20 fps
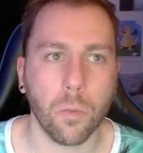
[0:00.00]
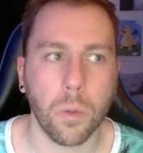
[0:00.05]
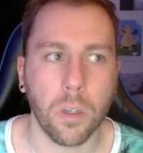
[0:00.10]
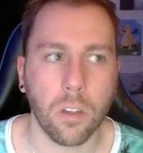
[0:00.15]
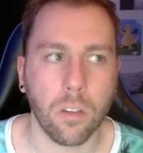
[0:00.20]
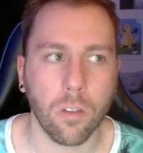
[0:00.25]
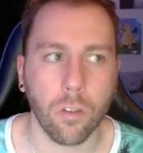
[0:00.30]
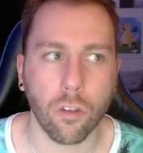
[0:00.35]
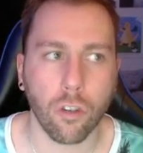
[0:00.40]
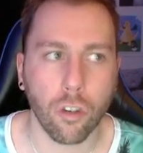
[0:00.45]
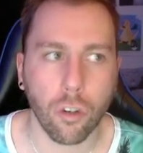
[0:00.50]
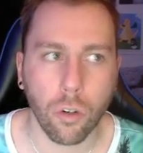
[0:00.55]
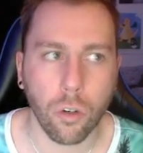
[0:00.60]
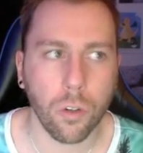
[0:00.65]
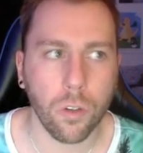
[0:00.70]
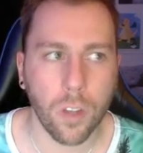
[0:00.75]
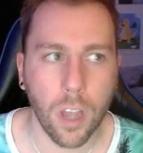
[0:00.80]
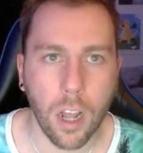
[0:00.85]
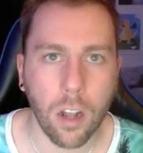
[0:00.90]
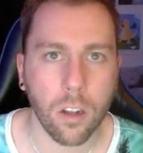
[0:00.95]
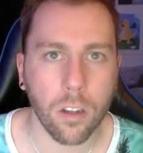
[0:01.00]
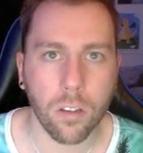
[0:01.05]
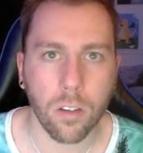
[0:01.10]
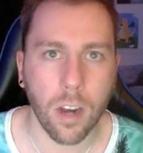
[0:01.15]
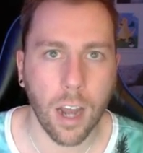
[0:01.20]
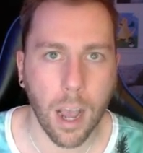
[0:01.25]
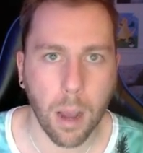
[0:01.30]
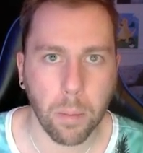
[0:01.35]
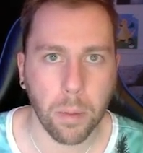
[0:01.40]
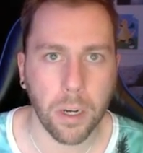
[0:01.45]
Because it sure as hell isn't
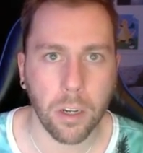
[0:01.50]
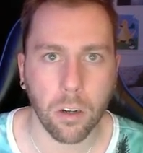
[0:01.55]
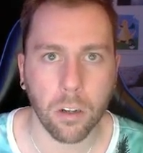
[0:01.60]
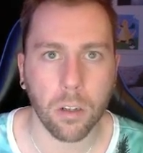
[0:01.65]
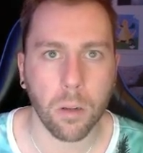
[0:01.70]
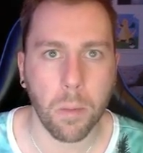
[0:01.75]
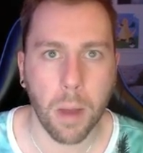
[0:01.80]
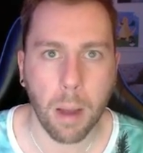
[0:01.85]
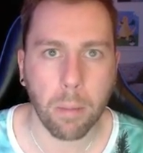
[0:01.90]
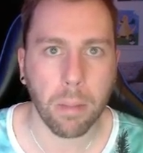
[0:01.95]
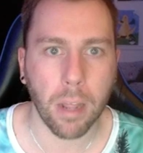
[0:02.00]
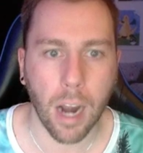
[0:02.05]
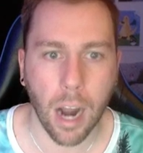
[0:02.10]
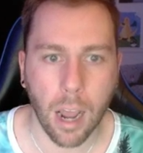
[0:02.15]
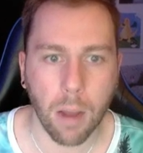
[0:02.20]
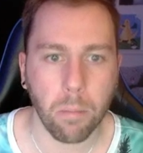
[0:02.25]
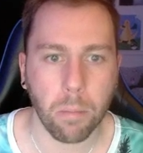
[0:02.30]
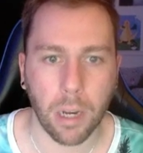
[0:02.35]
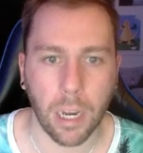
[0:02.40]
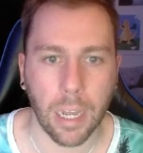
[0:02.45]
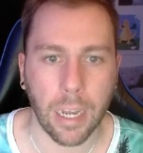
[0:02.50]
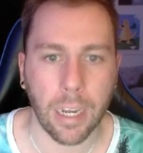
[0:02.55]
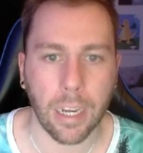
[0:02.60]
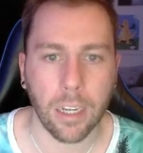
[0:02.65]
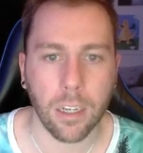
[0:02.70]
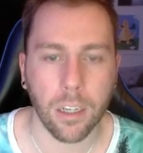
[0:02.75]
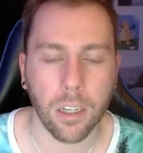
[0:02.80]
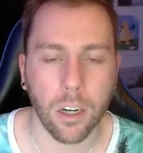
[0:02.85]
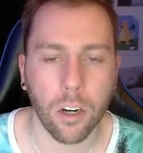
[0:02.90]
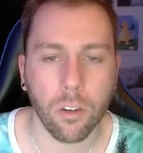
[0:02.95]
happening on the map that I'm
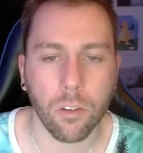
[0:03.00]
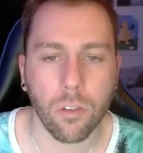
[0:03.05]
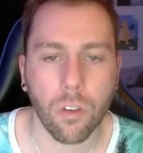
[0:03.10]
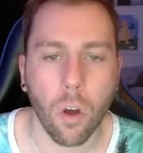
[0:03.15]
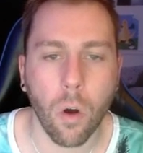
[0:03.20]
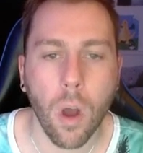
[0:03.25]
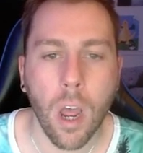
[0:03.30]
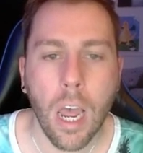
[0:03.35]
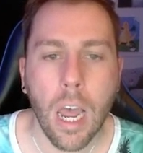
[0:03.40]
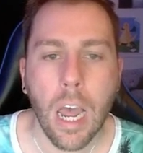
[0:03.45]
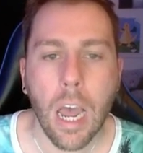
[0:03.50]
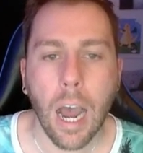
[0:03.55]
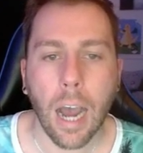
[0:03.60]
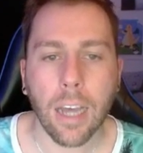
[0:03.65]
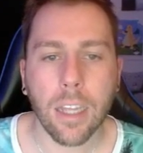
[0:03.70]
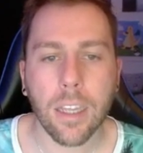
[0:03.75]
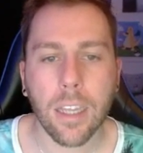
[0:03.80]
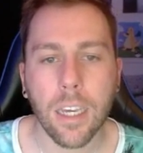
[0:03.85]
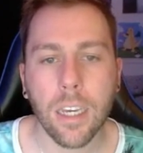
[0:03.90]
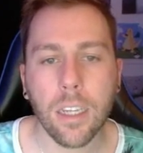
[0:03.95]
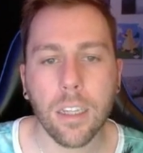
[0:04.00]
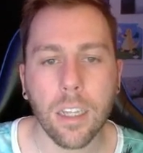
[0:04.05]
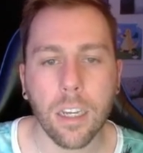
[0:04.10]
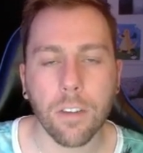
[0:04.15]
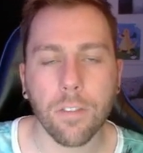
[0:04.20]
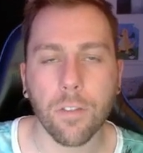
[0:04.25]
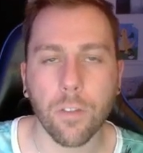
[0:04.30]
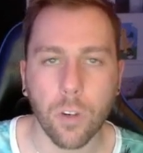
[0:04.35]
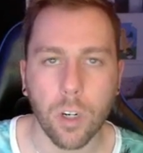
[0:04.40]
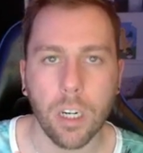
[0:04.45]
playing, So I think
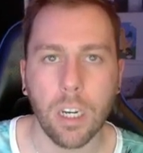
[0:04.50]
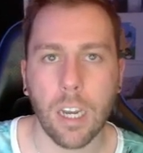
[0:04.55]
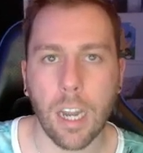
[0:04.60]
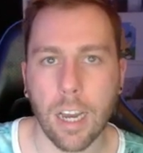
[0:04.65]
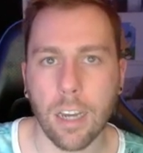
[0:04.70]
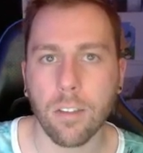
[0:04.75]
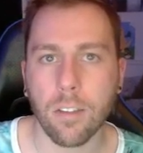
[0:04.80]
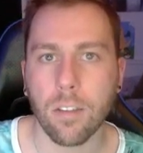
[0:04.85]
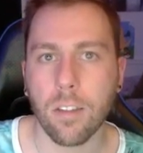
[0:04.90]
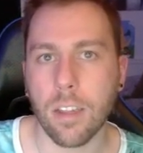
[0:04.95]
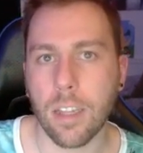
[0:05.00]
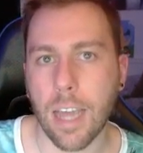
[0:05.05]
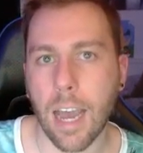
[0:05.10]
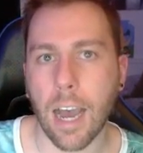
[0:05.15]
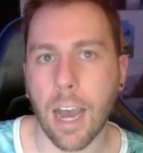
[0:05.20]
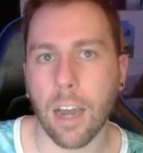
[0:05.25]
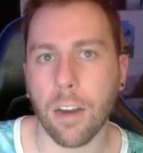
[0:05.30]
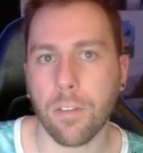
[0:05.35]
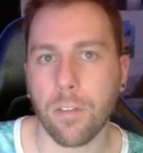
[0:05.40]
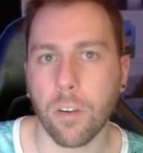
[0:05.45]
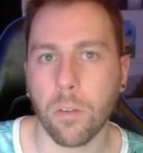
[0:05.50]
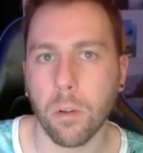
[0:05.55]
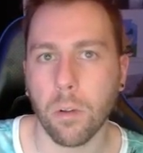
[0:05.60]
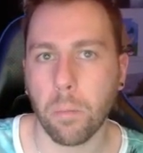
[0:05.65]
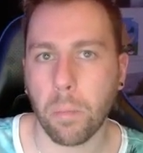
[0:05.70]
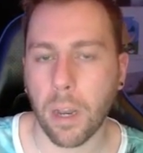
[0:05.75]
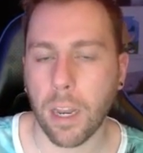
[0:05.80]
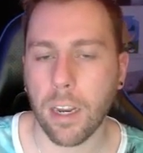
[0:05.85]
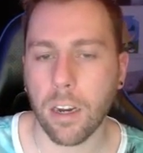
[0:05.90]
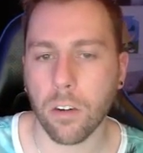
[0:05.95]
they've realized that from the
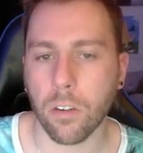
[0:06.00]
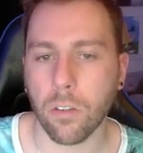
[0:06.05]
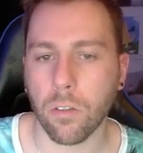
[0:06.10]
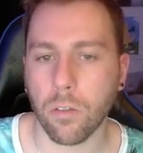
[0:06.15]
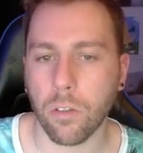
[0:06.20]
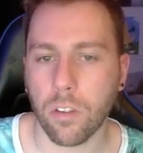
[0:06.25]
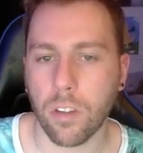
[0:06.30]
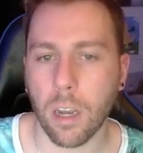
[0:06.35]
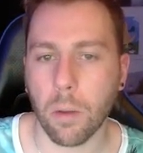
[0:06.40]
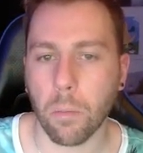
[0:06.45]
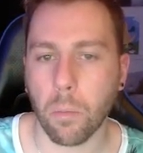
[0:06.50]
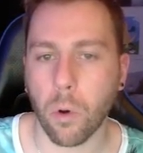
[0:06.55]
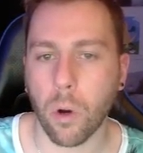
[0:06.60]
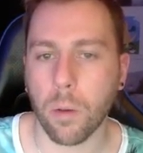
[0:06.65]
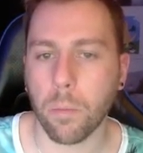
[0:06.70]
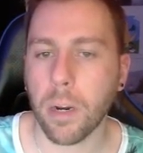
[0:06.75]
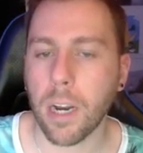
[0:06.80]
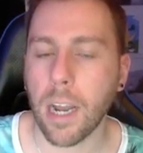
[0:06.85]
player standpoint, but I